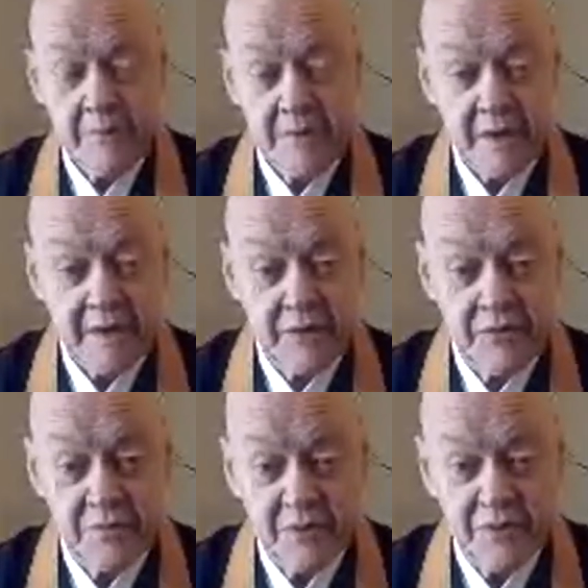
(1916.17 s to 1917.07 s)
Cutting Through
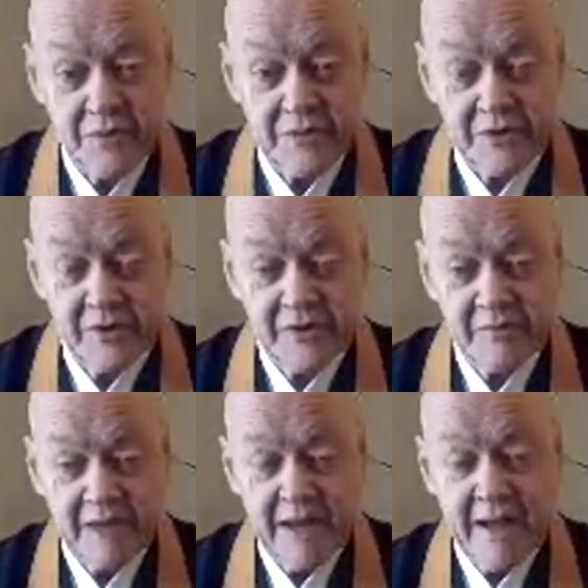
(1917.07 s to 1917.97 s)
Spiritual Materialism.
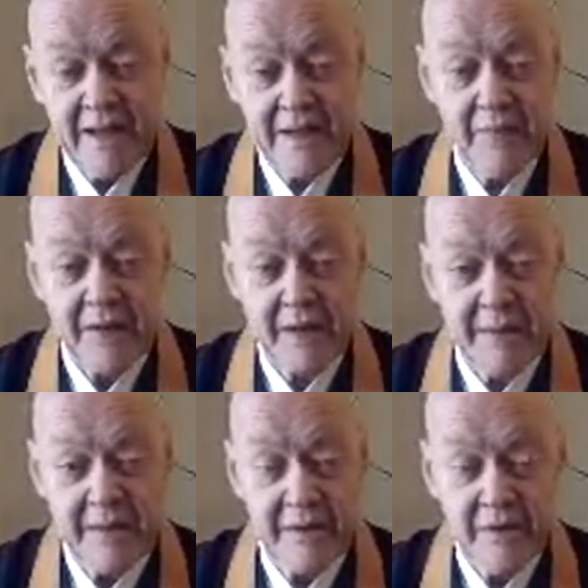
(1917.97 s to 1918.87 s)
I highly
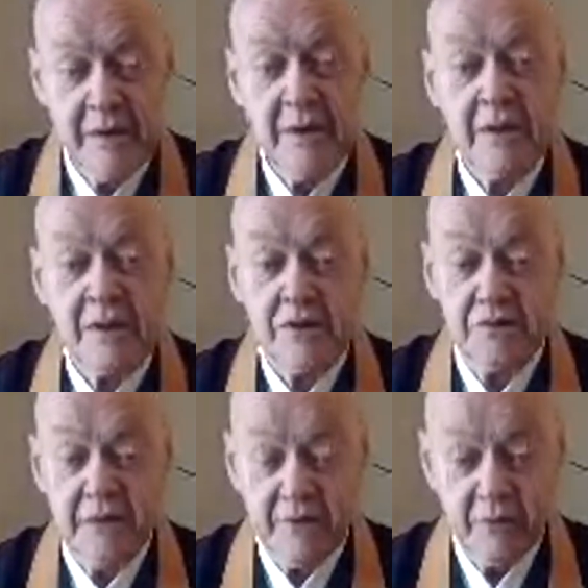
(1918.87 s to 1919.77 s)
recommend that you
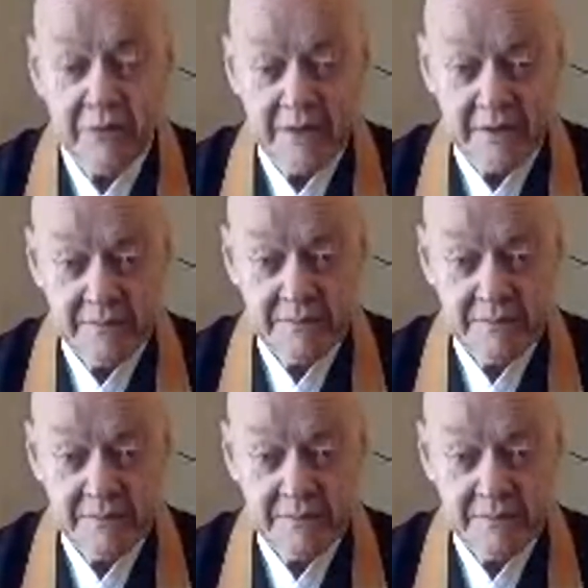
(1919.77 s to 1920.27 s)
never read it.